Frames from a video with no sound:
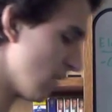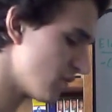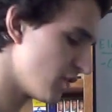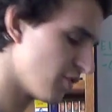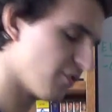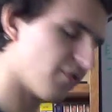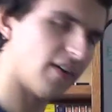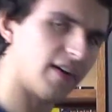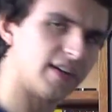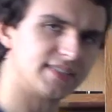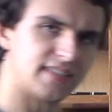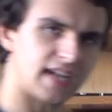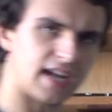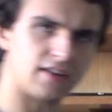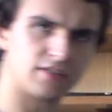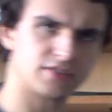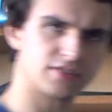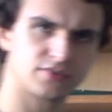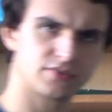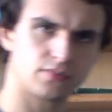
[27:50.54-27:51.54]
do you find
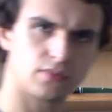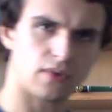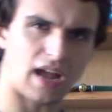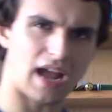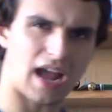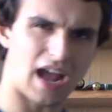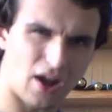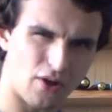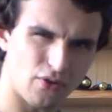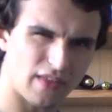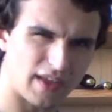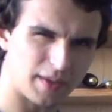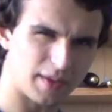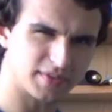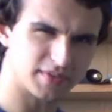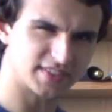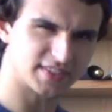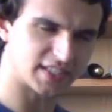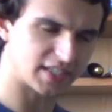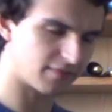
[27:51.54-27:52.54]
out how they
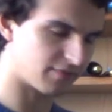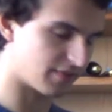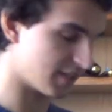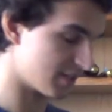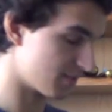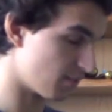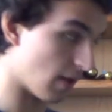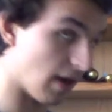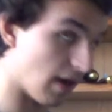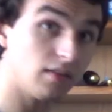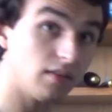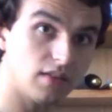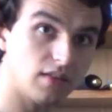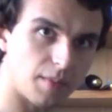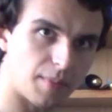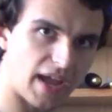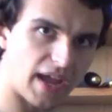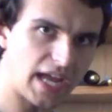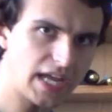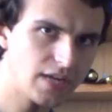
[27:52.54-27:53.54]
perceive this? Well, a
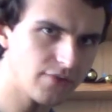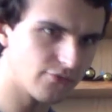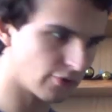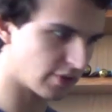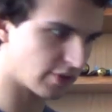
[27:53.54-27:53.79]
behavioural